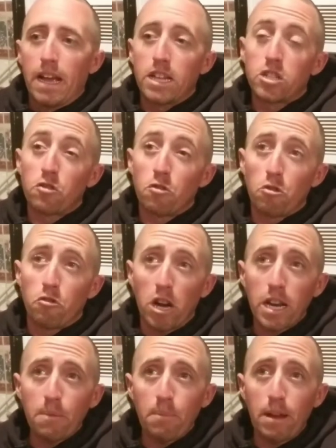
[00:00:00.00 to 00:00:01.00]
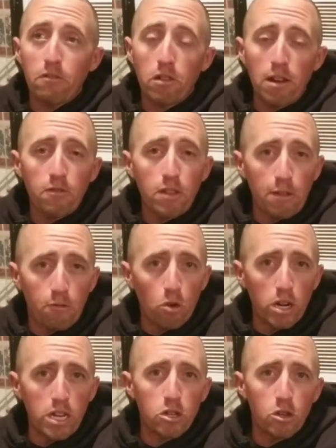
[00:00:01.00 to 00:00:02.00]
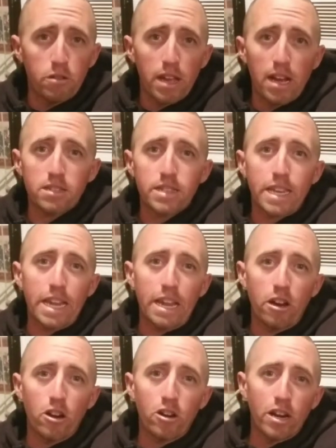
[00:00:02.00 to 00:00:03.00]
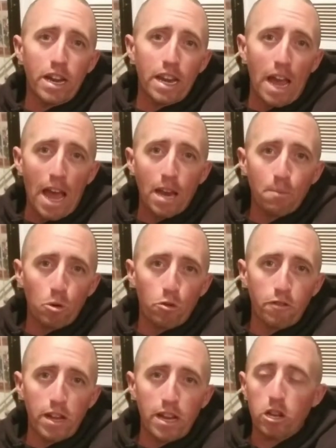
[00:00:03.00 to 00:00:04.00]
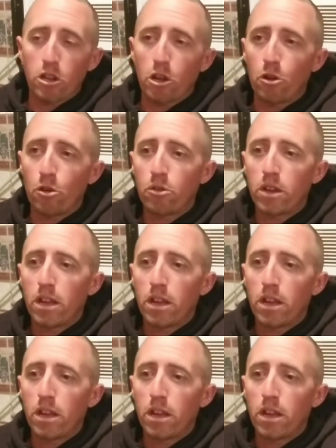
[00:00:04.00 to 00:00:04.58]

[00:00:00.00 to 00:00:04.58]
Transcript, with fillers: it's running me roughly 42000 a year in animal feed alone.